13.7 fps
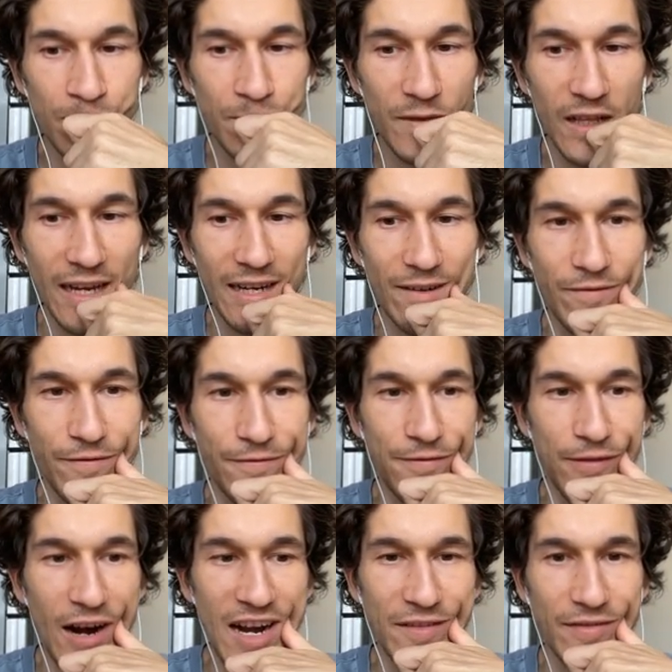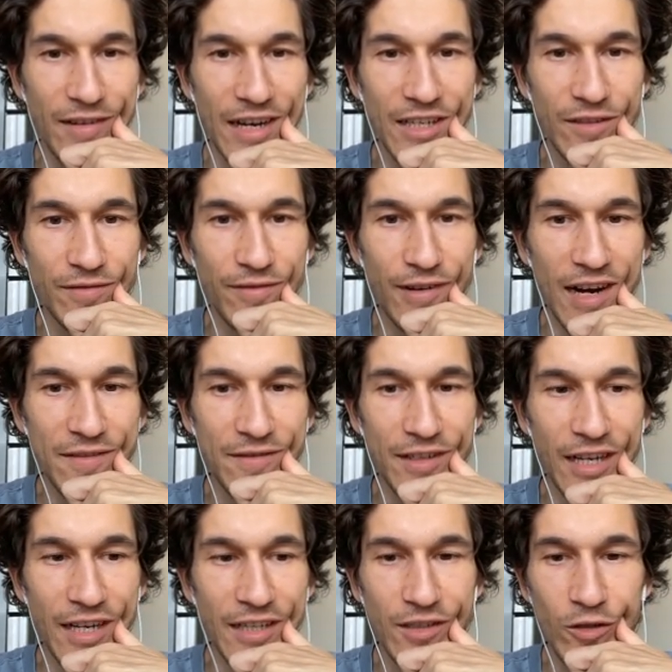Like five. I need five
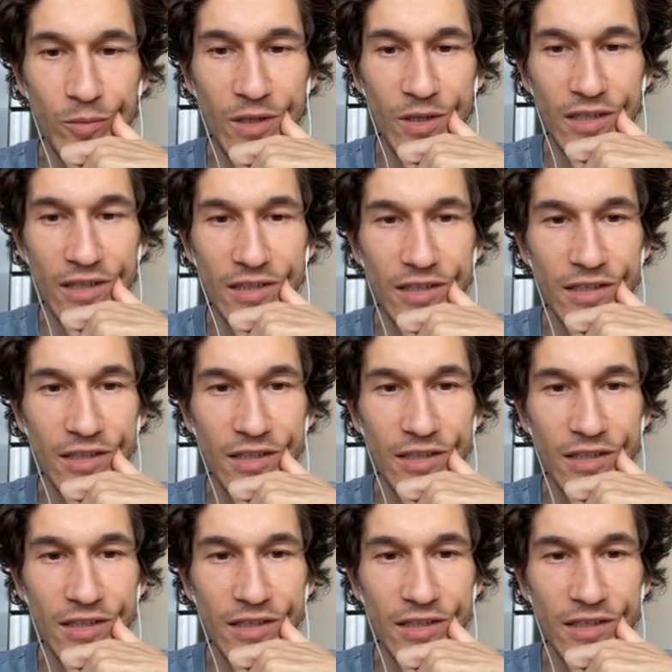knights. Oh my god.